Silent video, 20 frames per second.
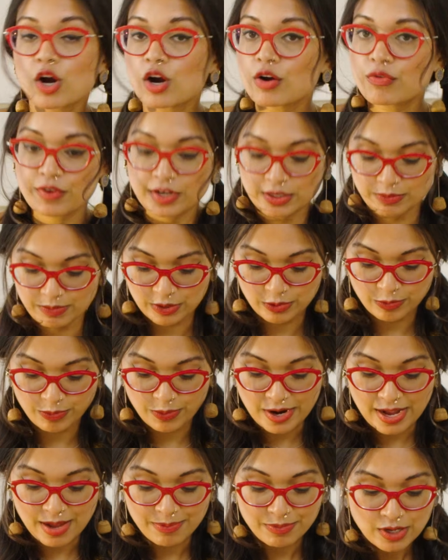Perfect meal
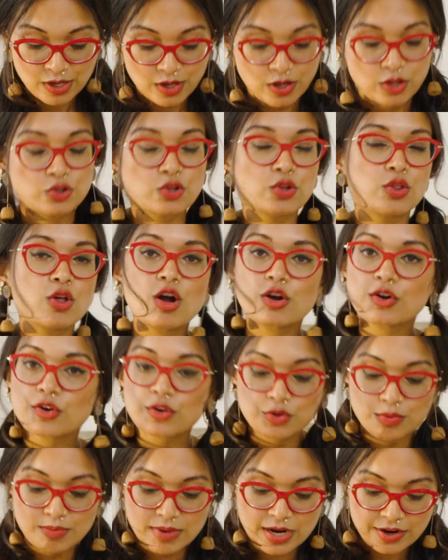prep. The longer
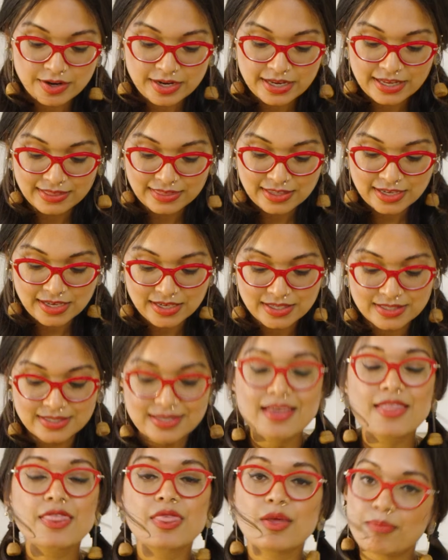you marinate these,
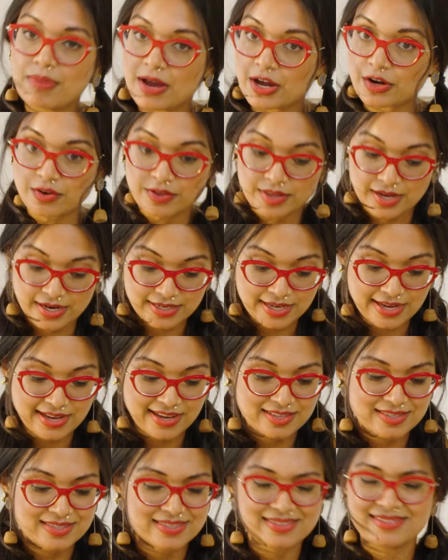the better they
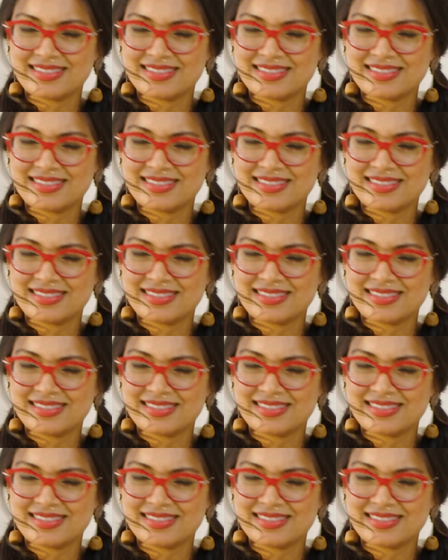taste.